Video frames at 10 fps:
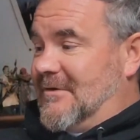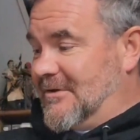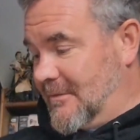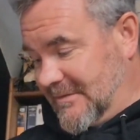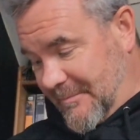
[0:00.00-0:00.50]

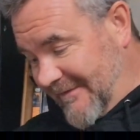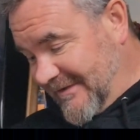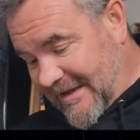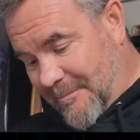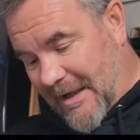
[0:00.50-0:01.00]
So, it's a bit of
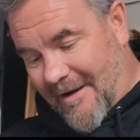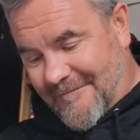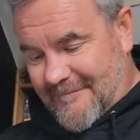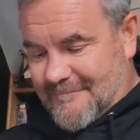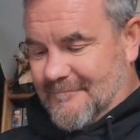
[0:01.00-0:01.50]
a deep
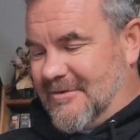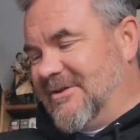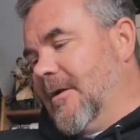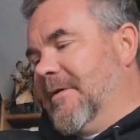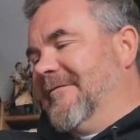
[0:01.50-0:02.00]
dive. Well, it's
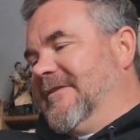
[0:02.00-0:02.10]
not a bit of a